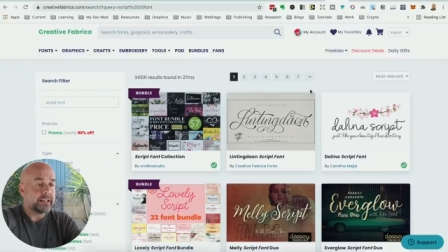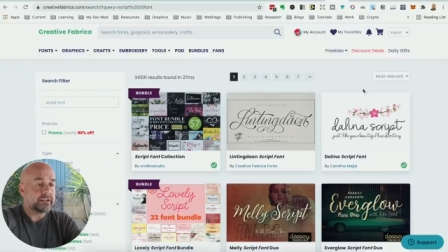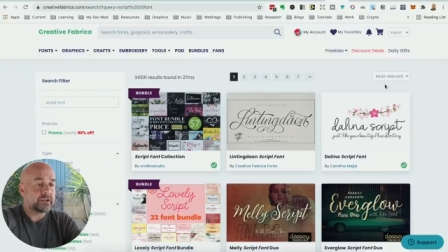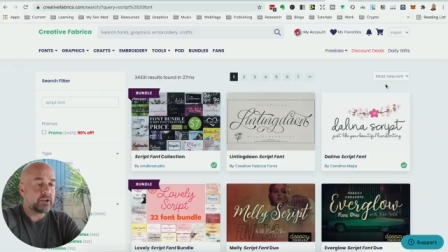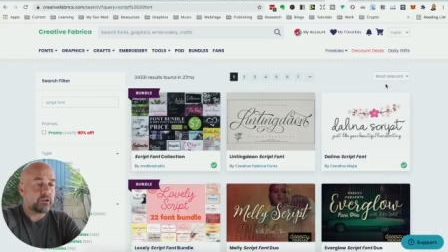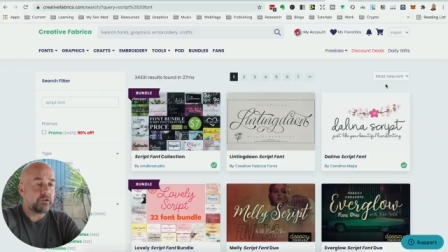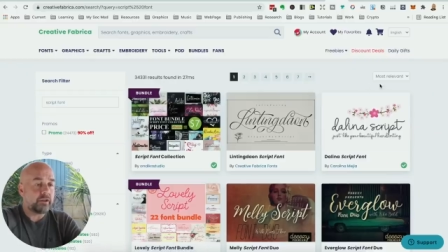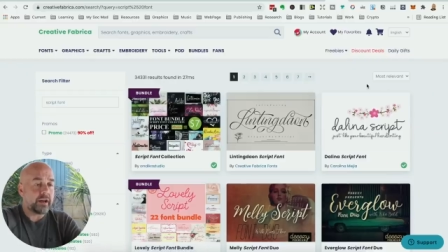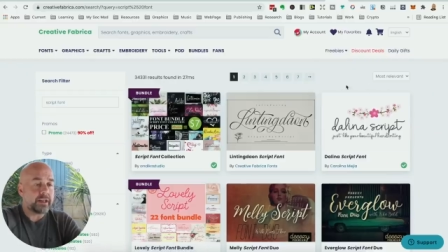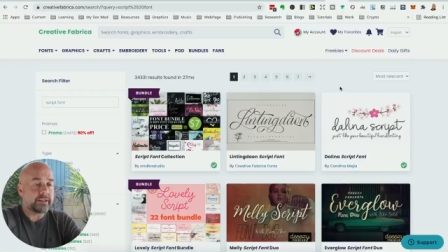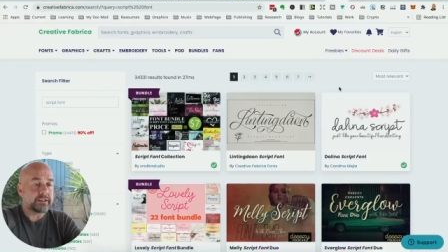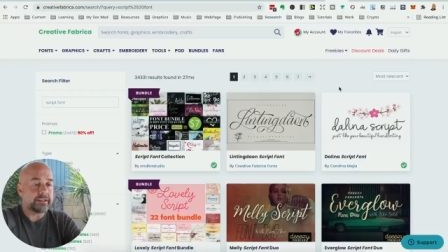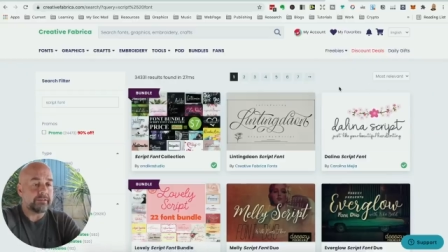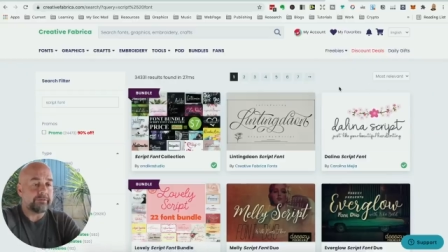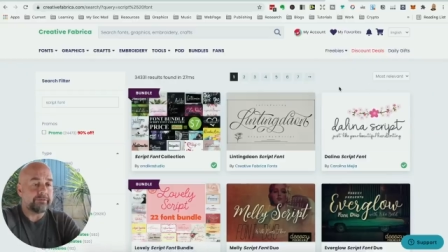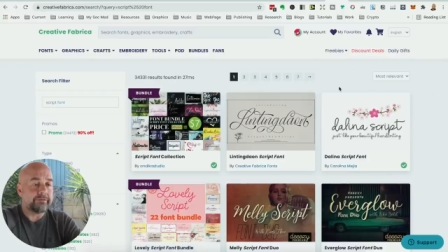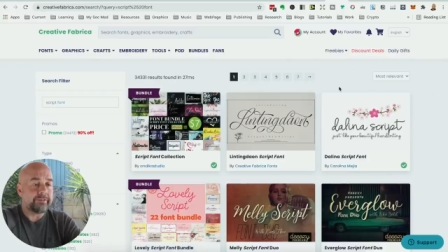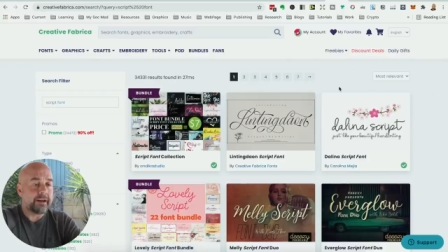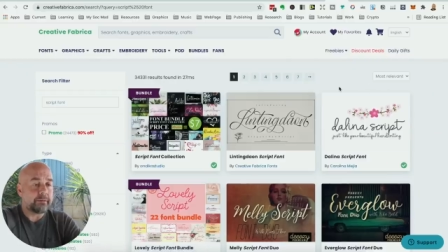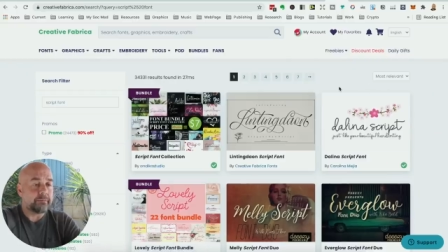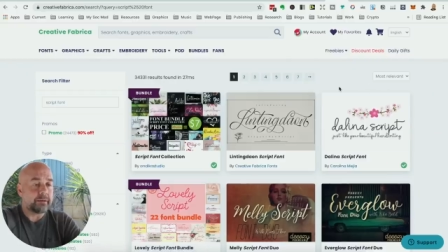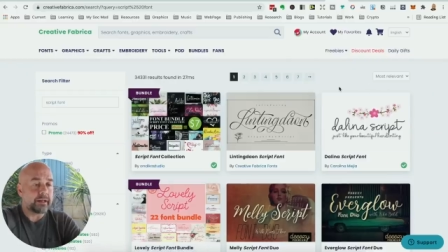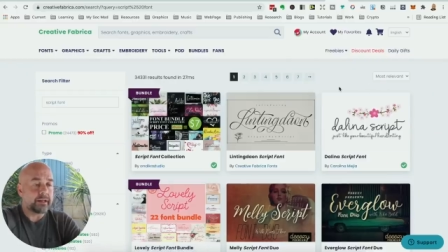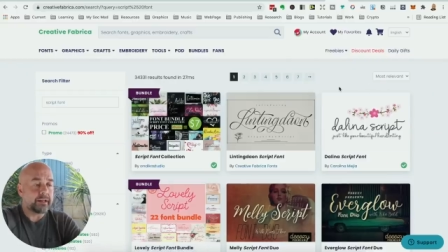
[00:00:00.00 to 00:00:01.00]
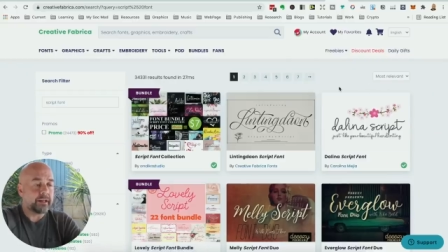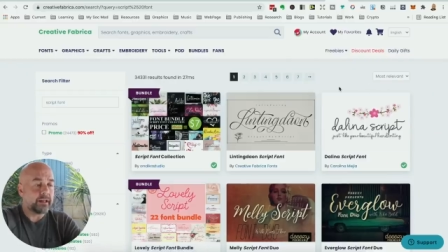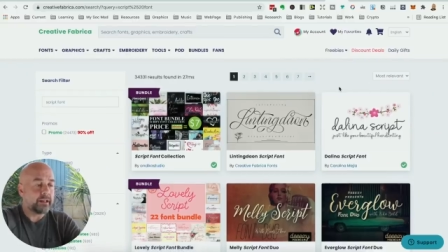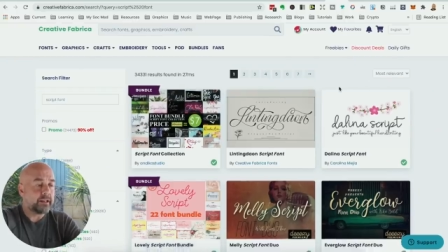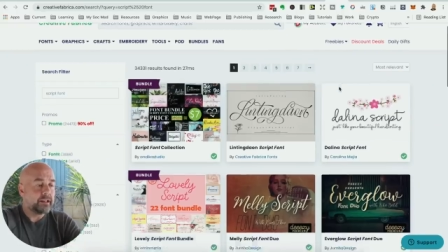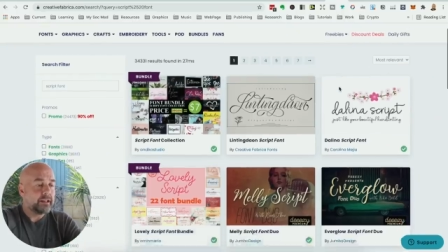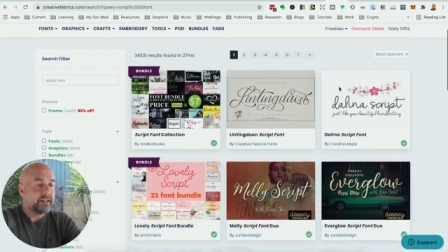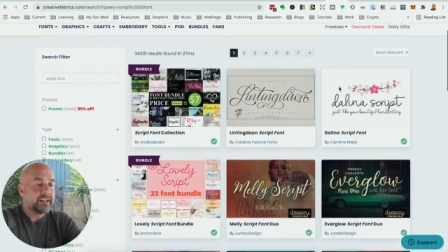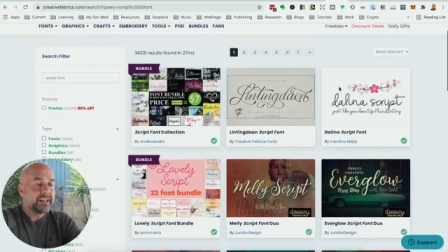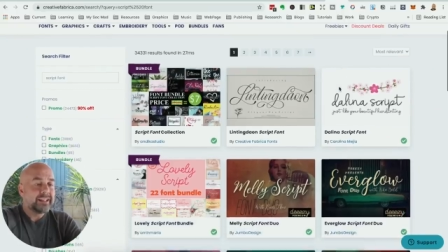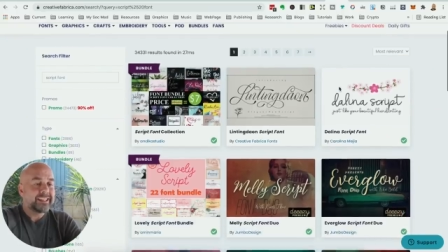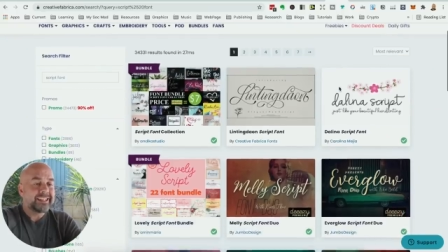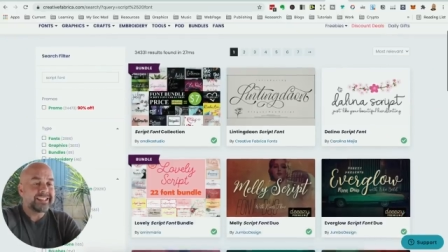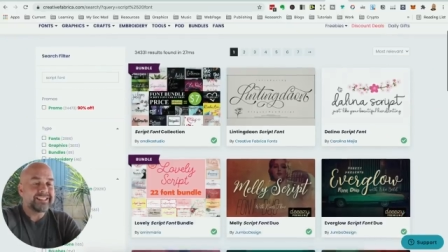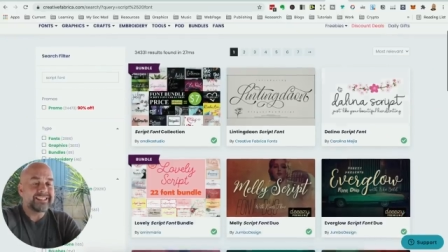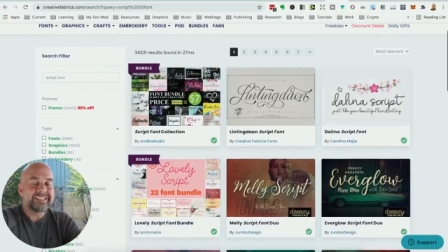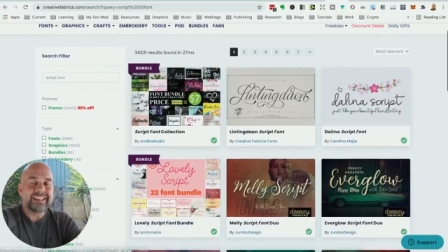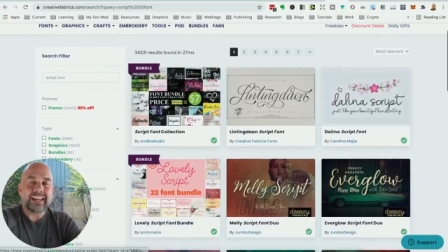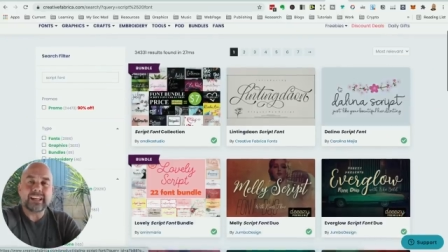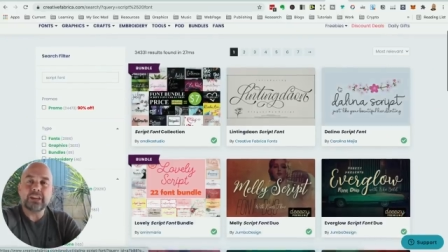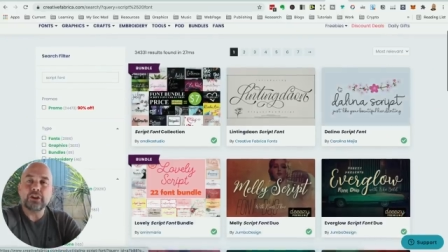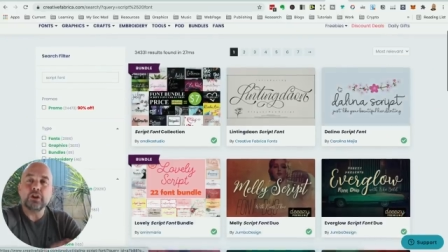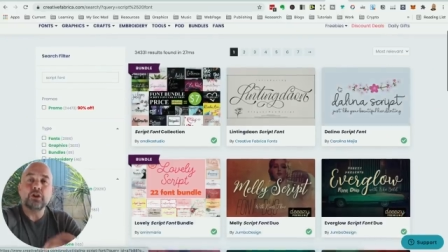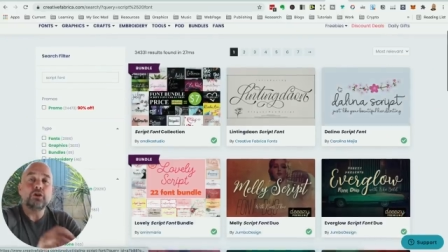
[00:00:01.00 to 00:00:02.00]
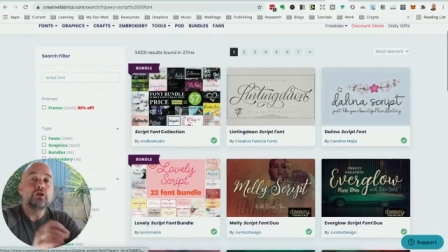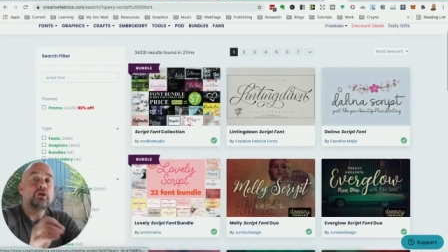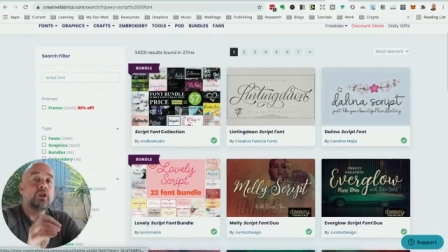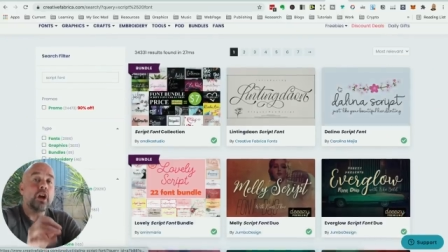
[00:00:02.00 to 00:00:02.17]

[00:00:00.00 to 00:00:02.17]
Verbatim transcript: is Creative Fabrica because then you